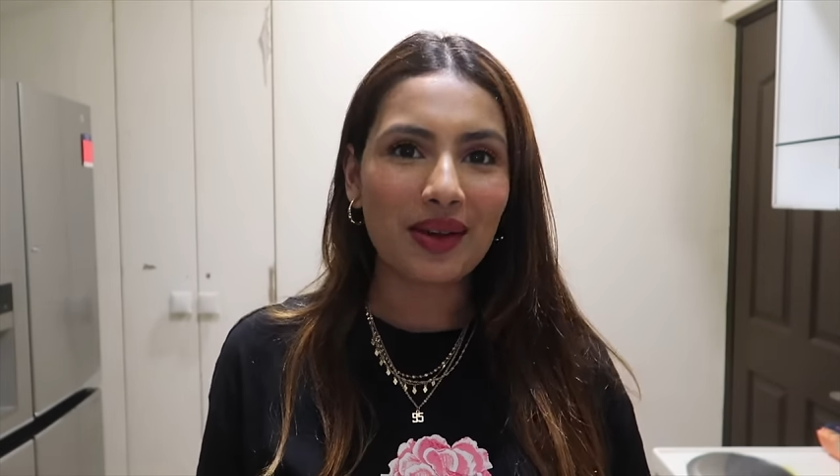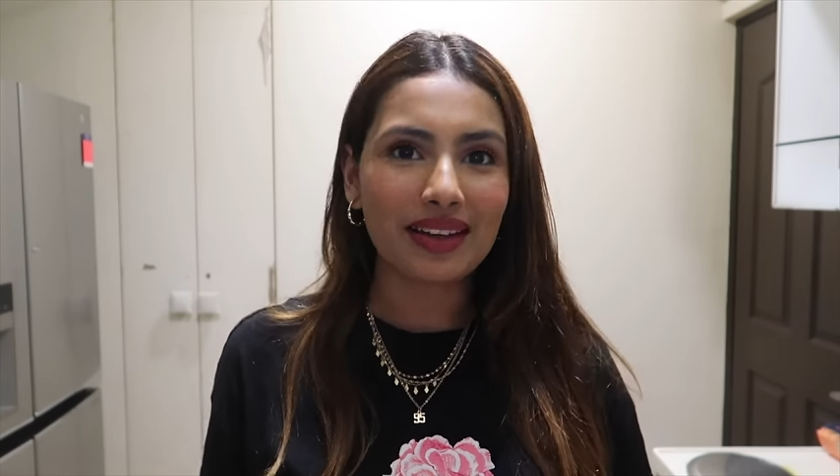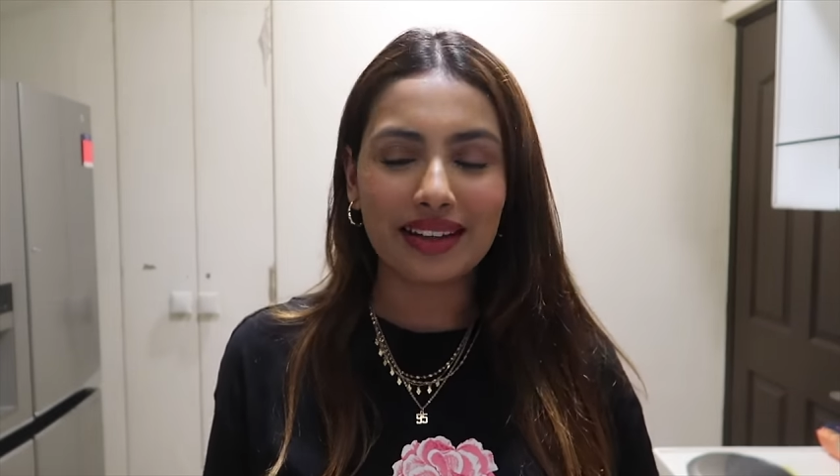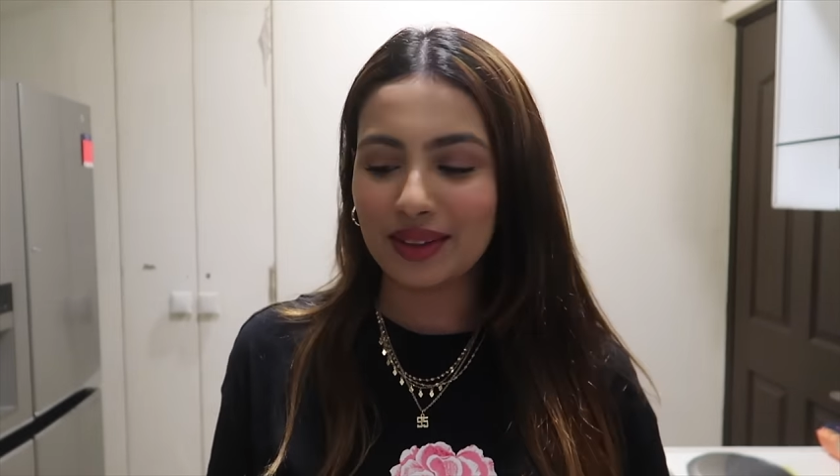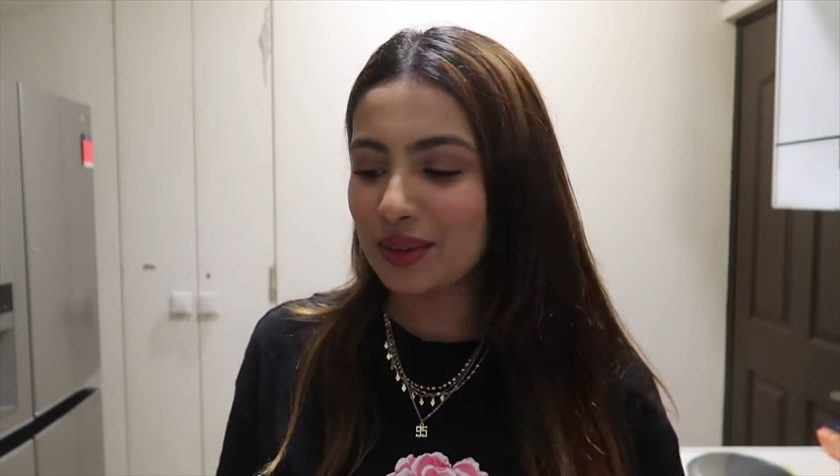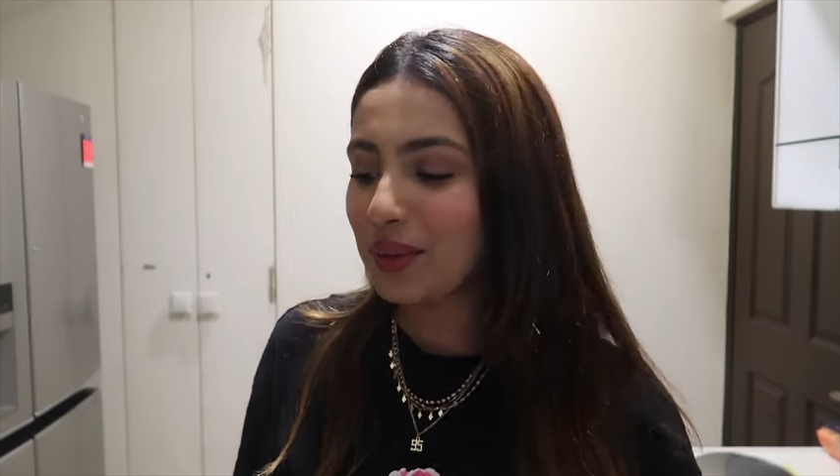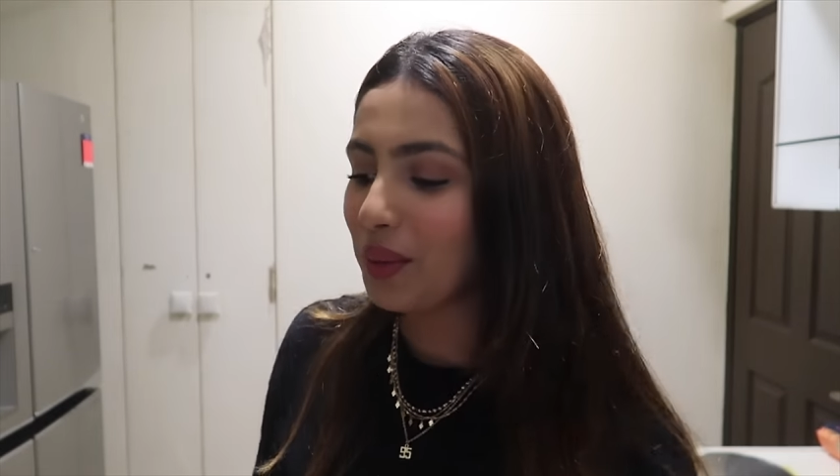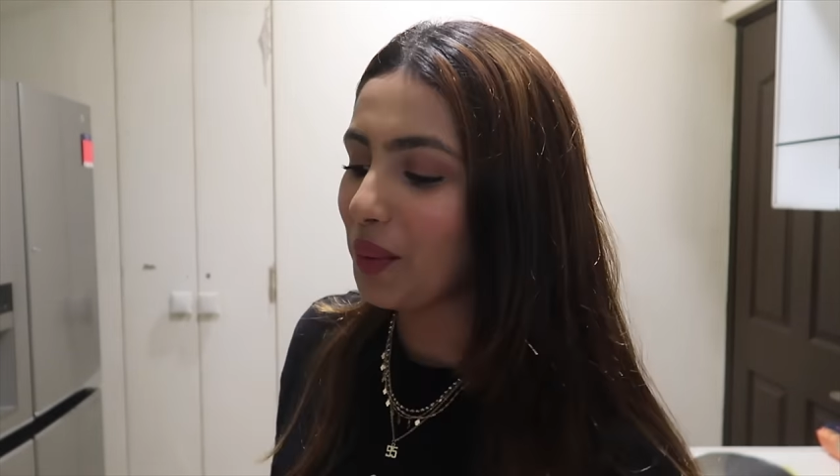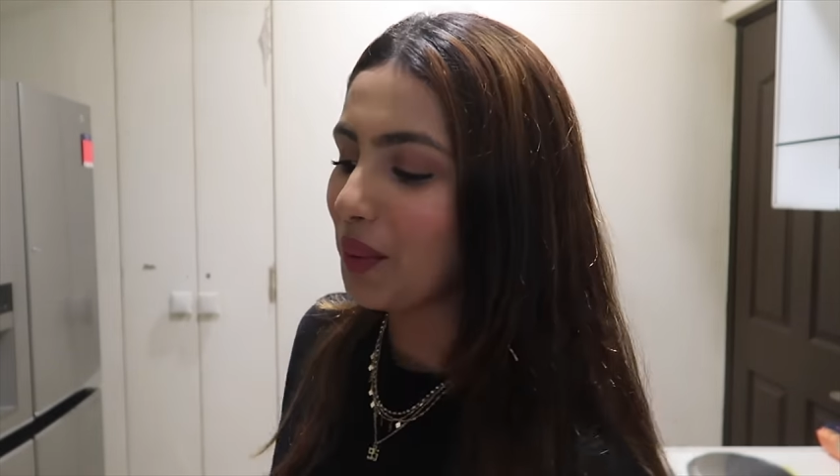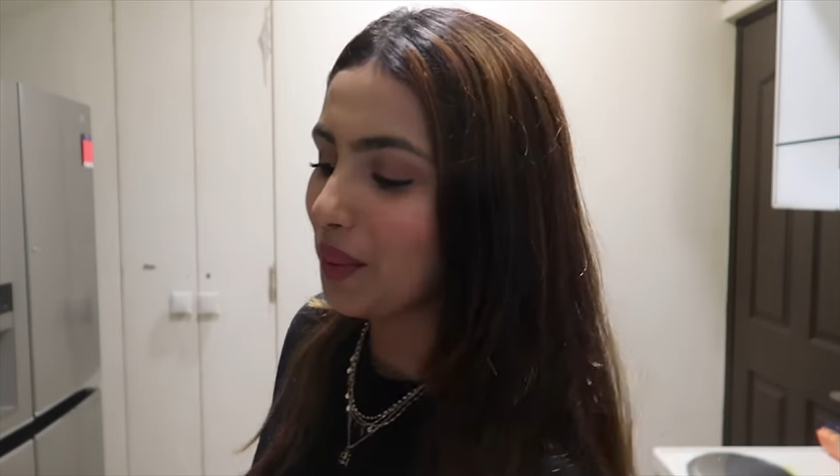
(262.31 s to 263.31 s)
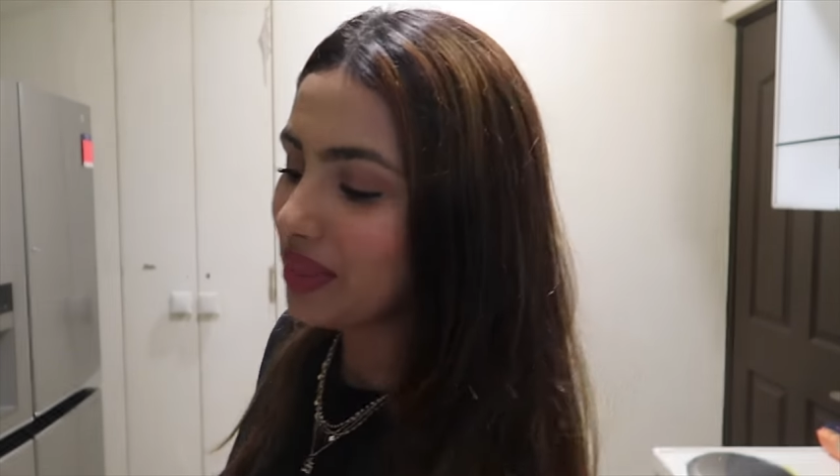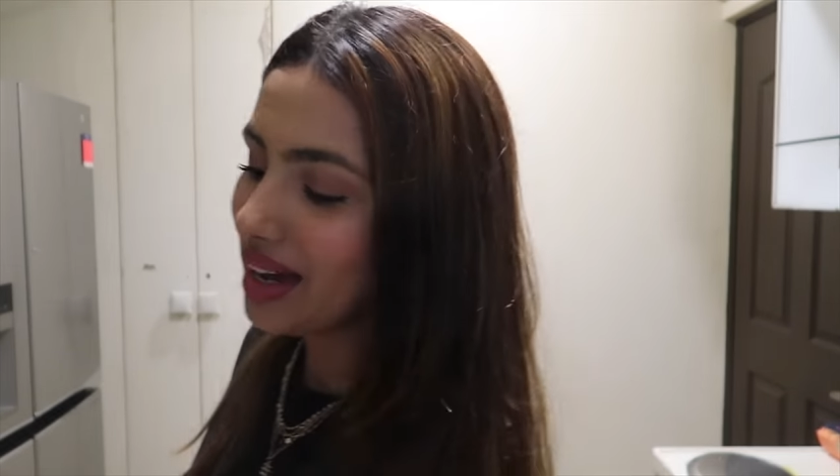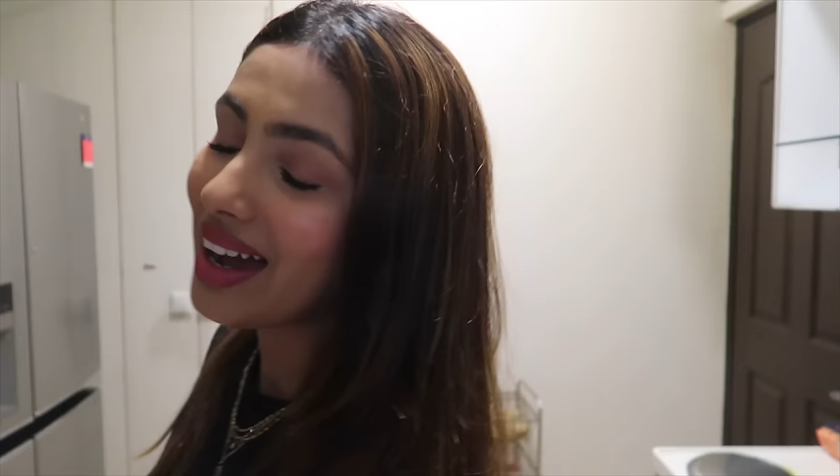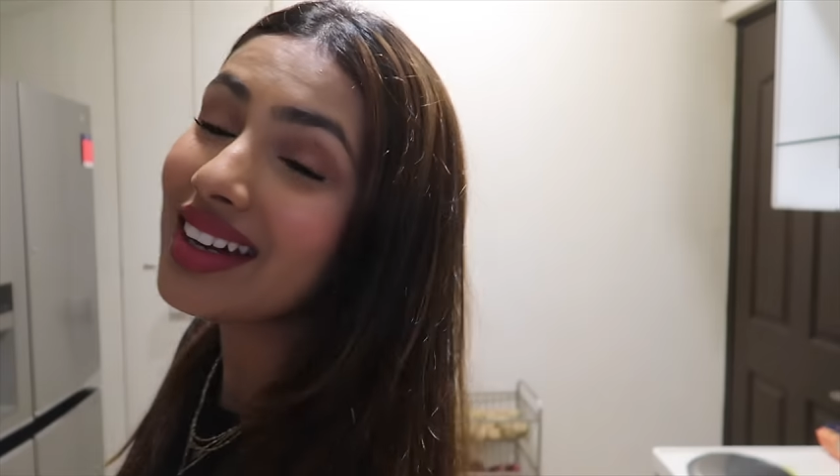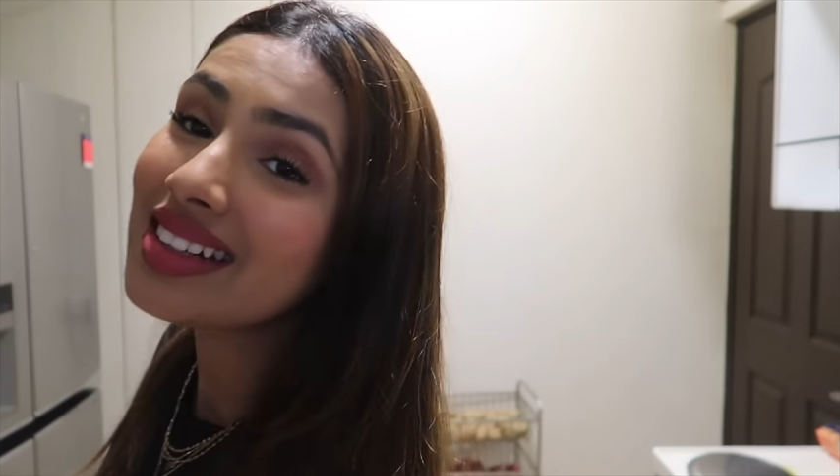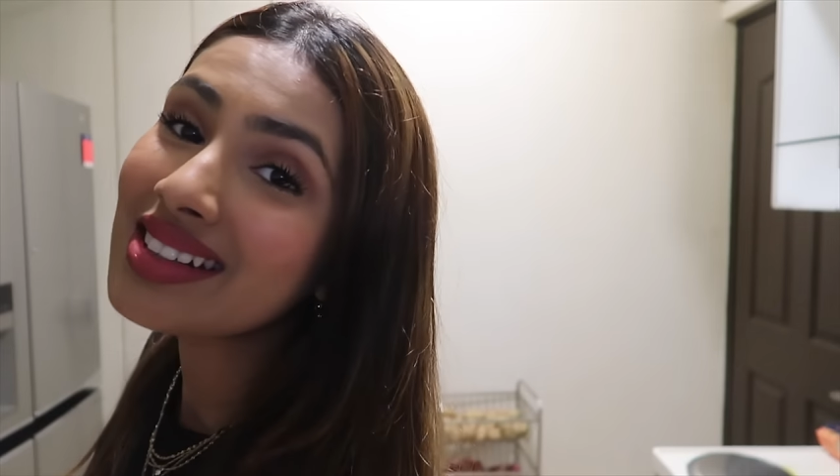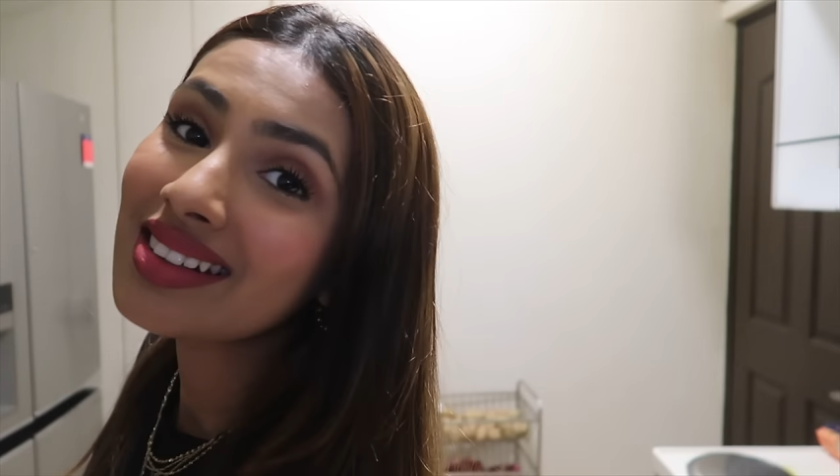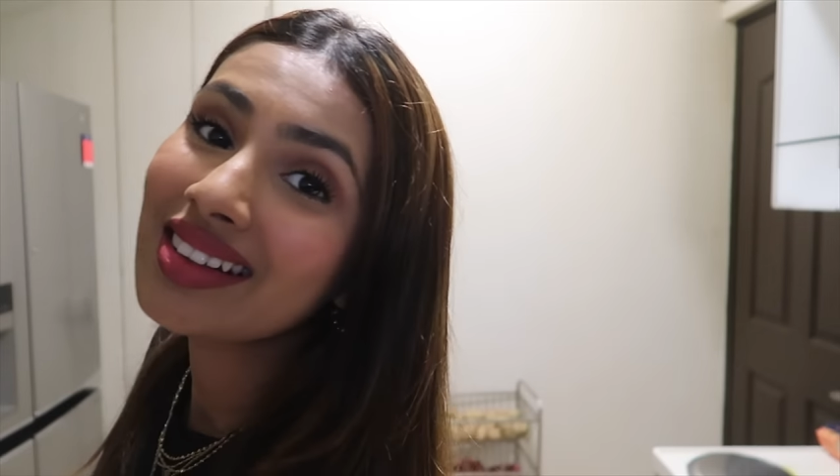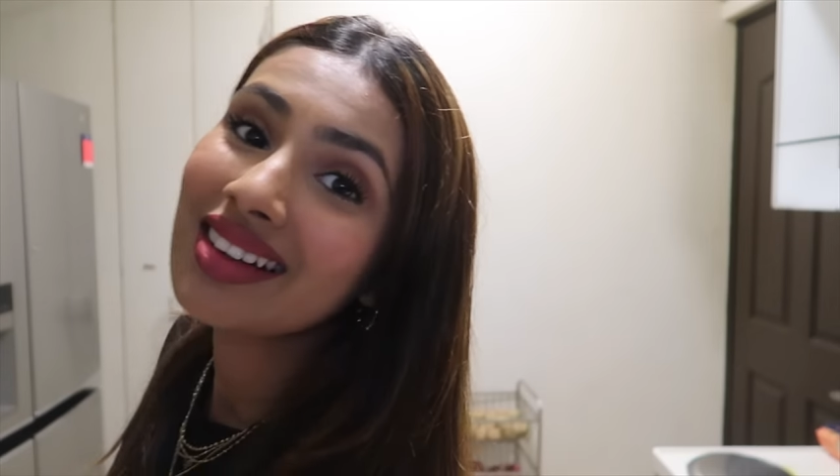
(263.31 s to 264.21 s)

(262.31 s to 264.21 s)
I'll let you know that